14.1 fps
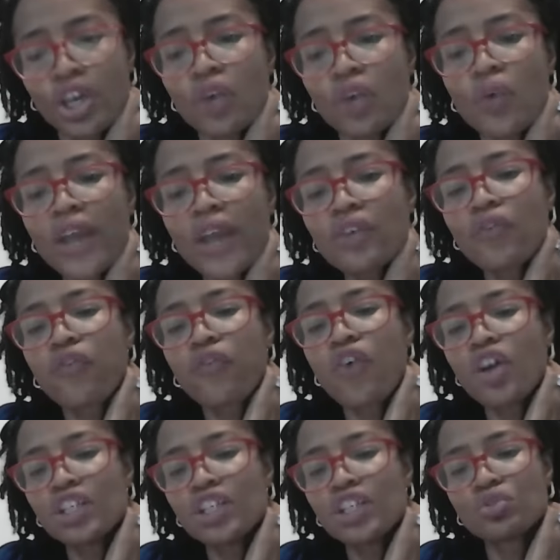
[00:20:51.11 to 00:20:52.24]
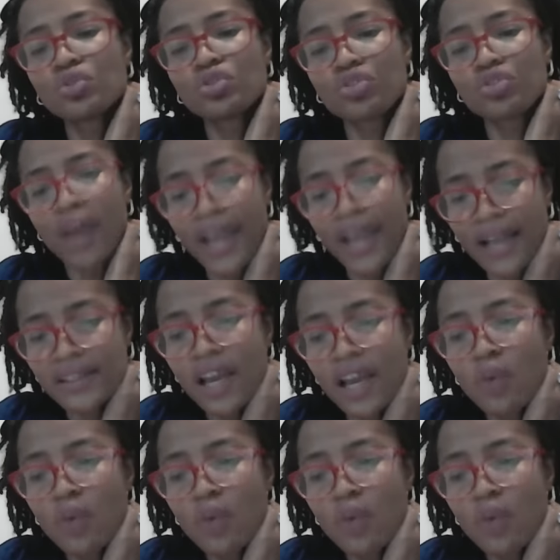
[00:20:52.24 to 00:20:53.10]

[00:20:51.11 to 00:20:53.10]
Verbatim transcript: When you fall into trials,